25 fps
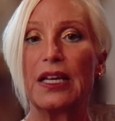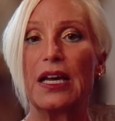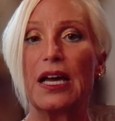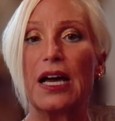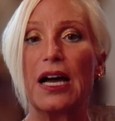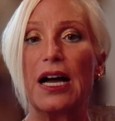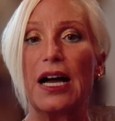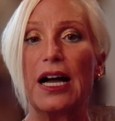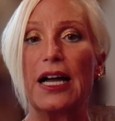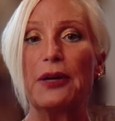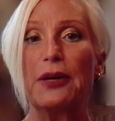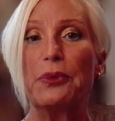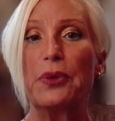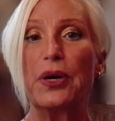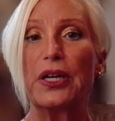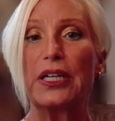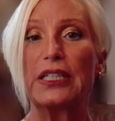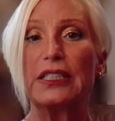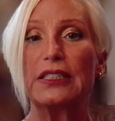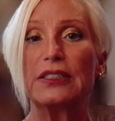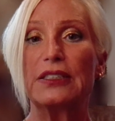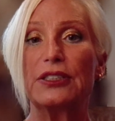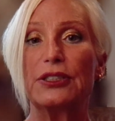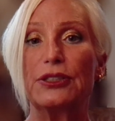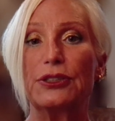I
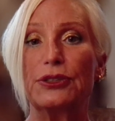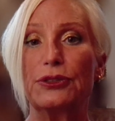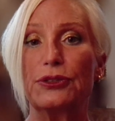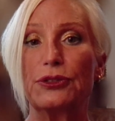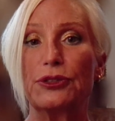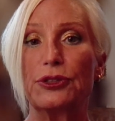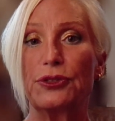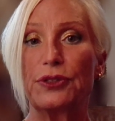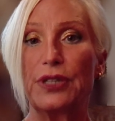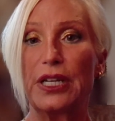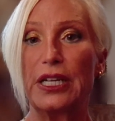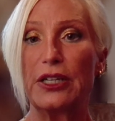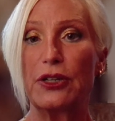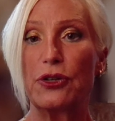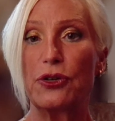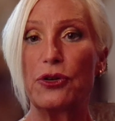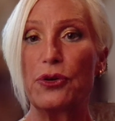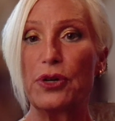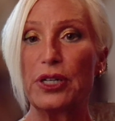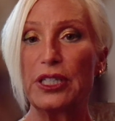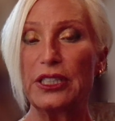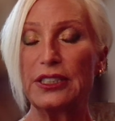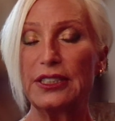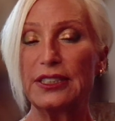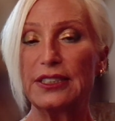wanted to create a
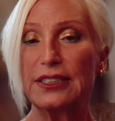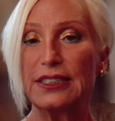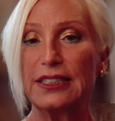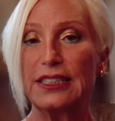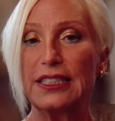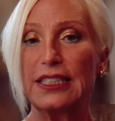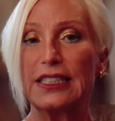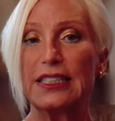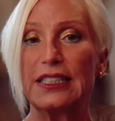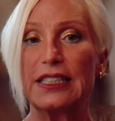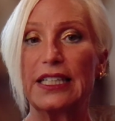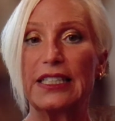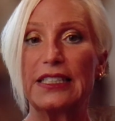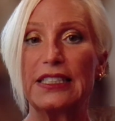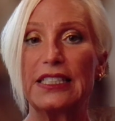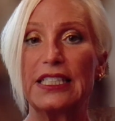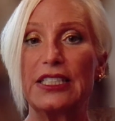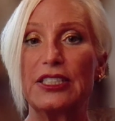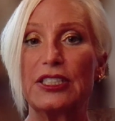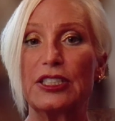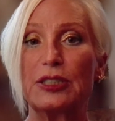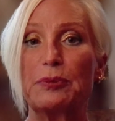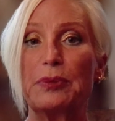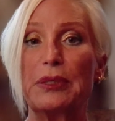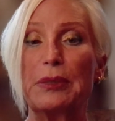course that
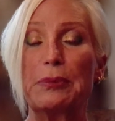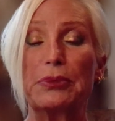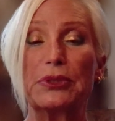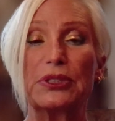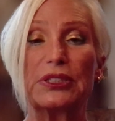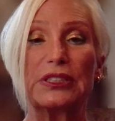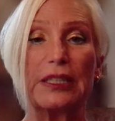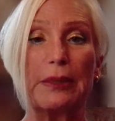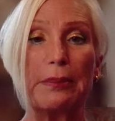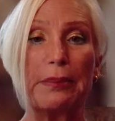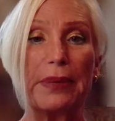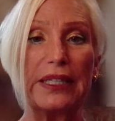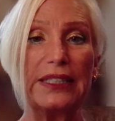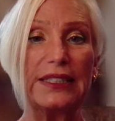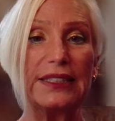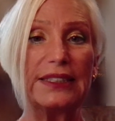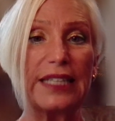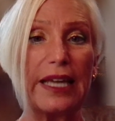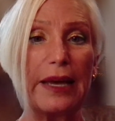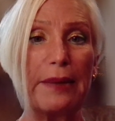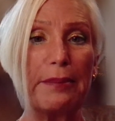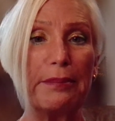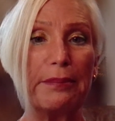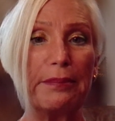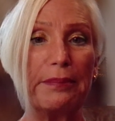teaches people step by
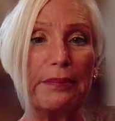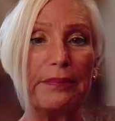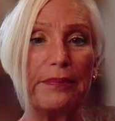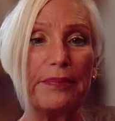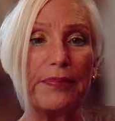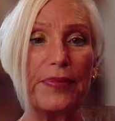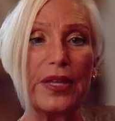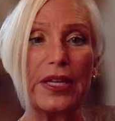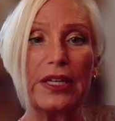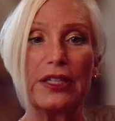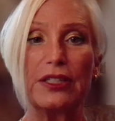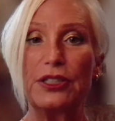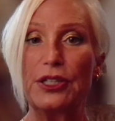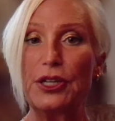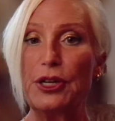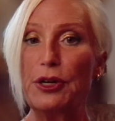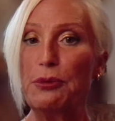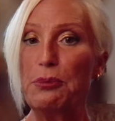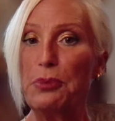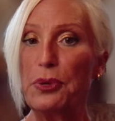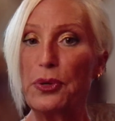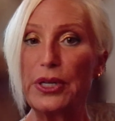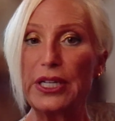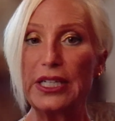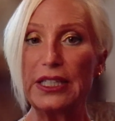step, no
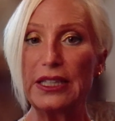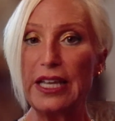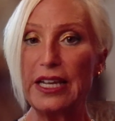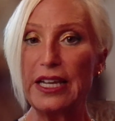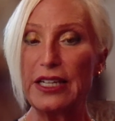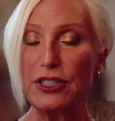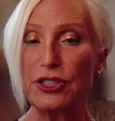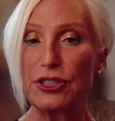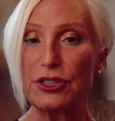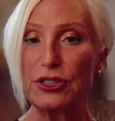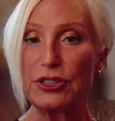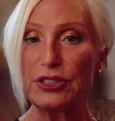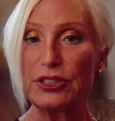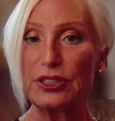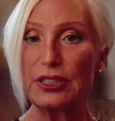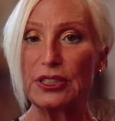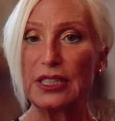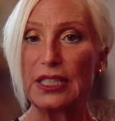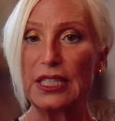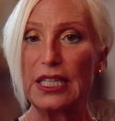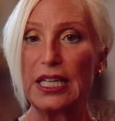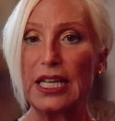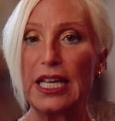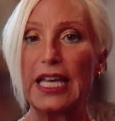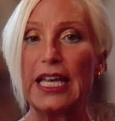boring lectures,
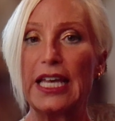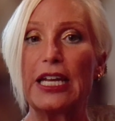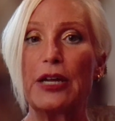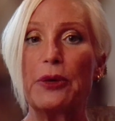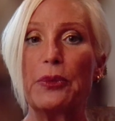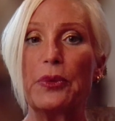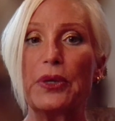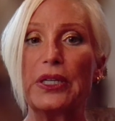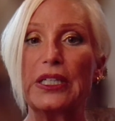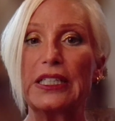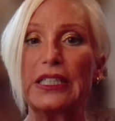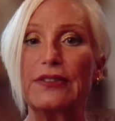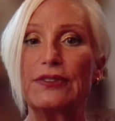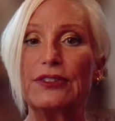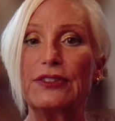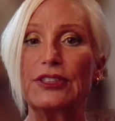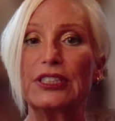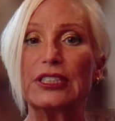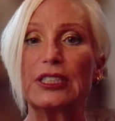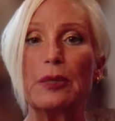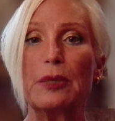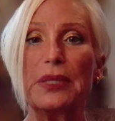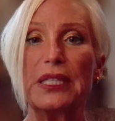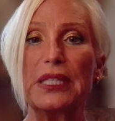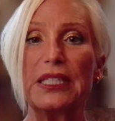and I want to give you
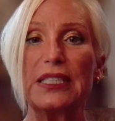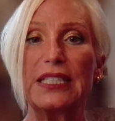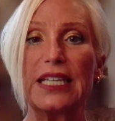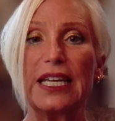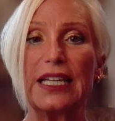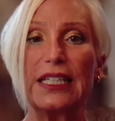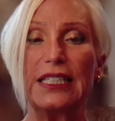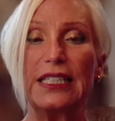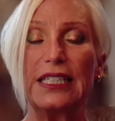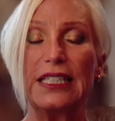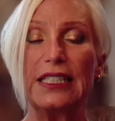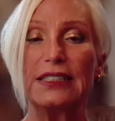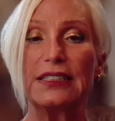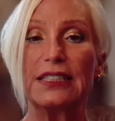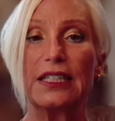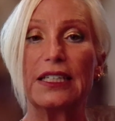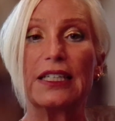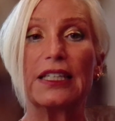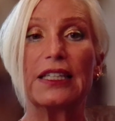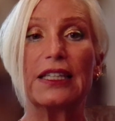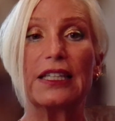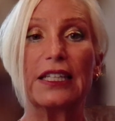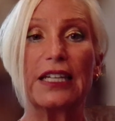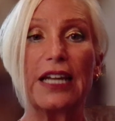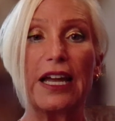some of the techniques
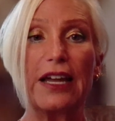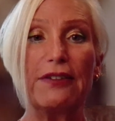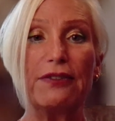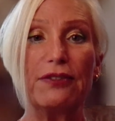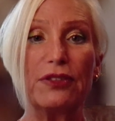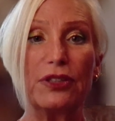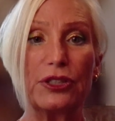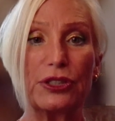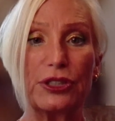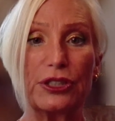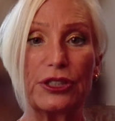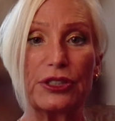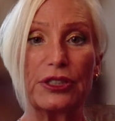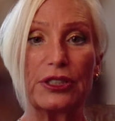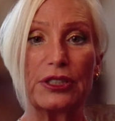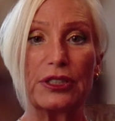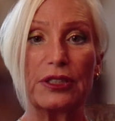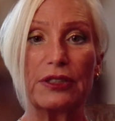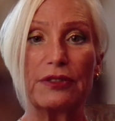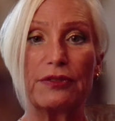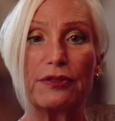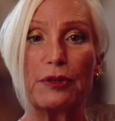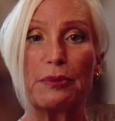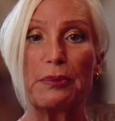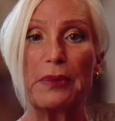that I've learned
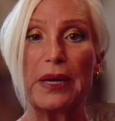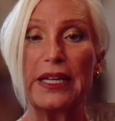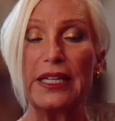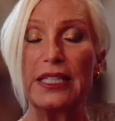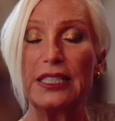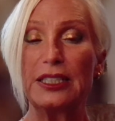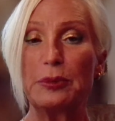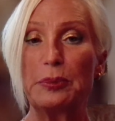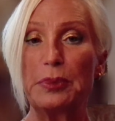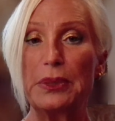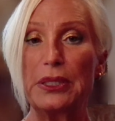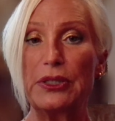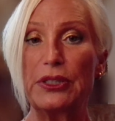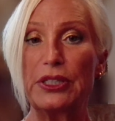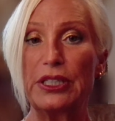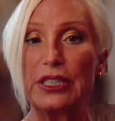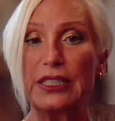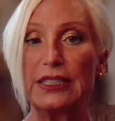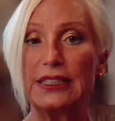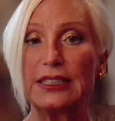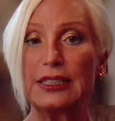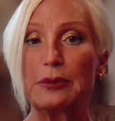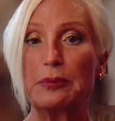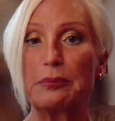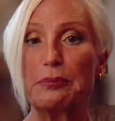from my
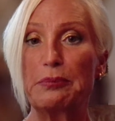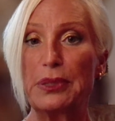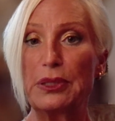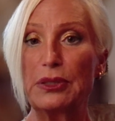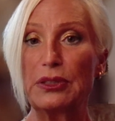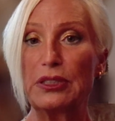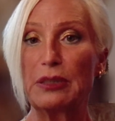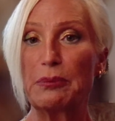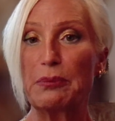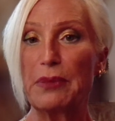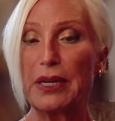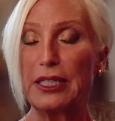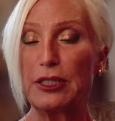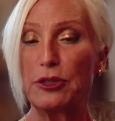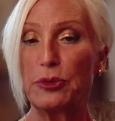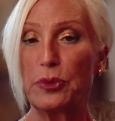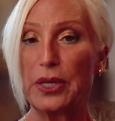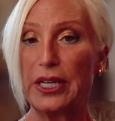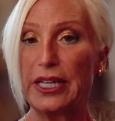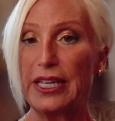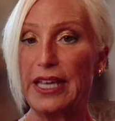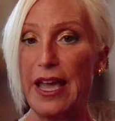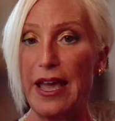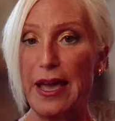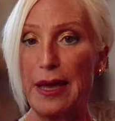experience building my
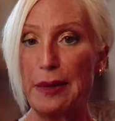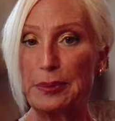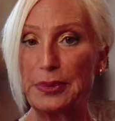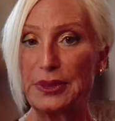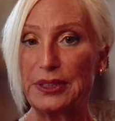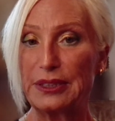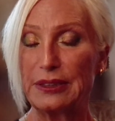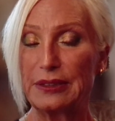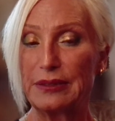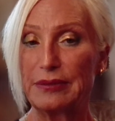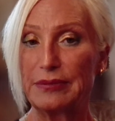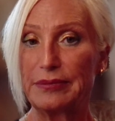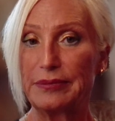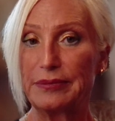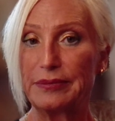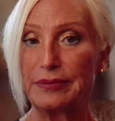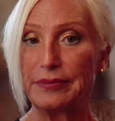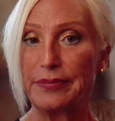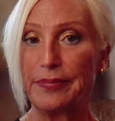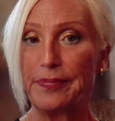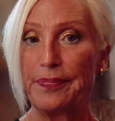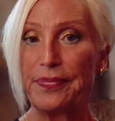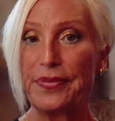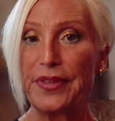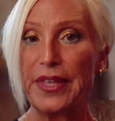20 apps,
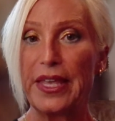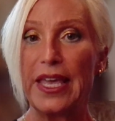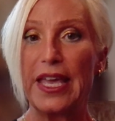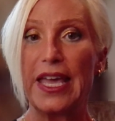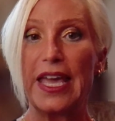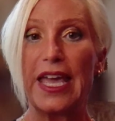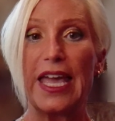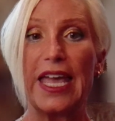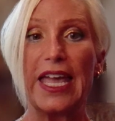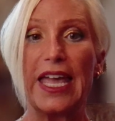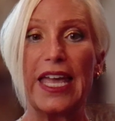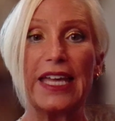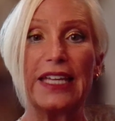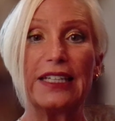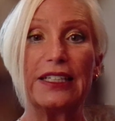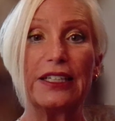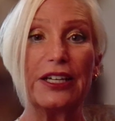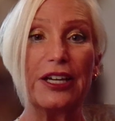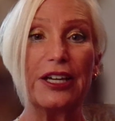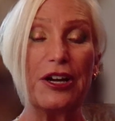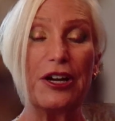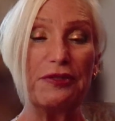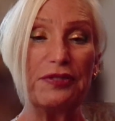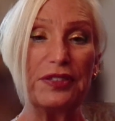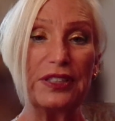and
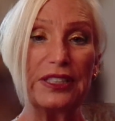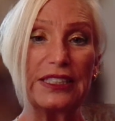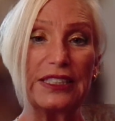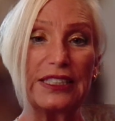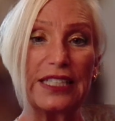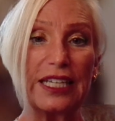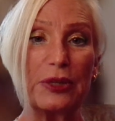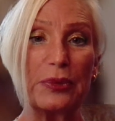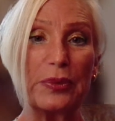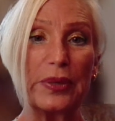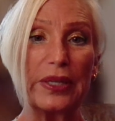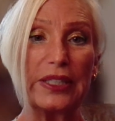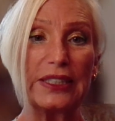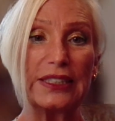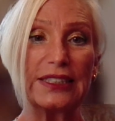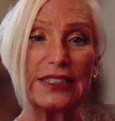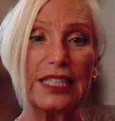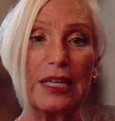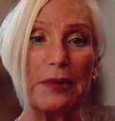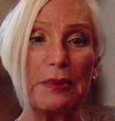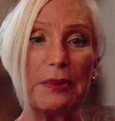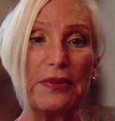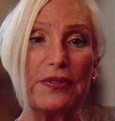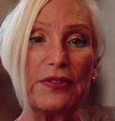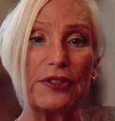hopefully take away
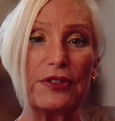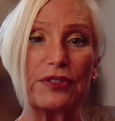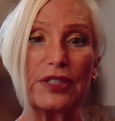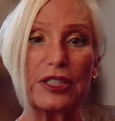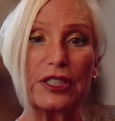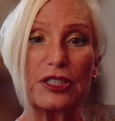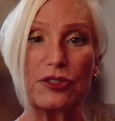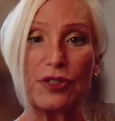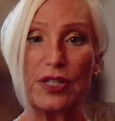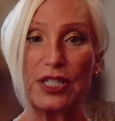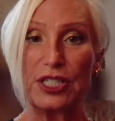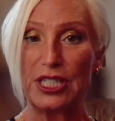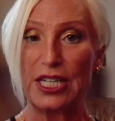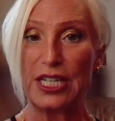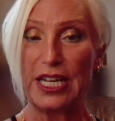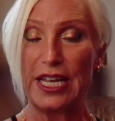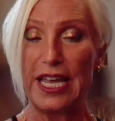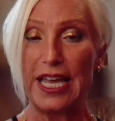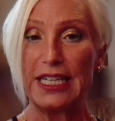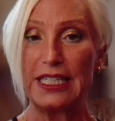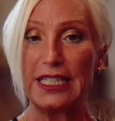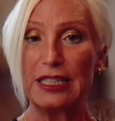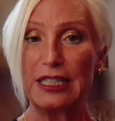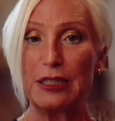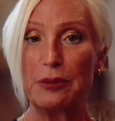some of the frustration I
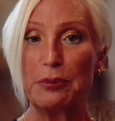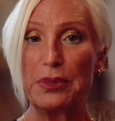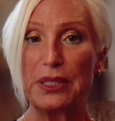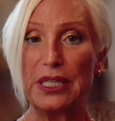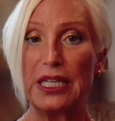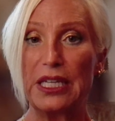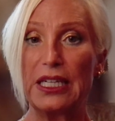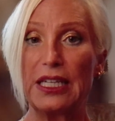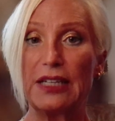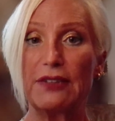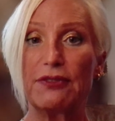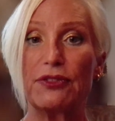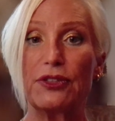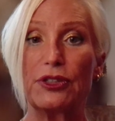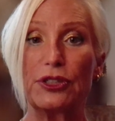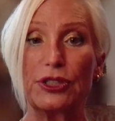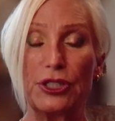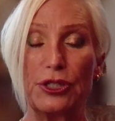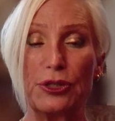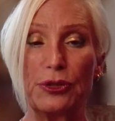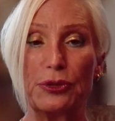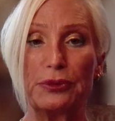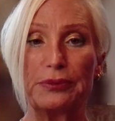had in the beginning for you.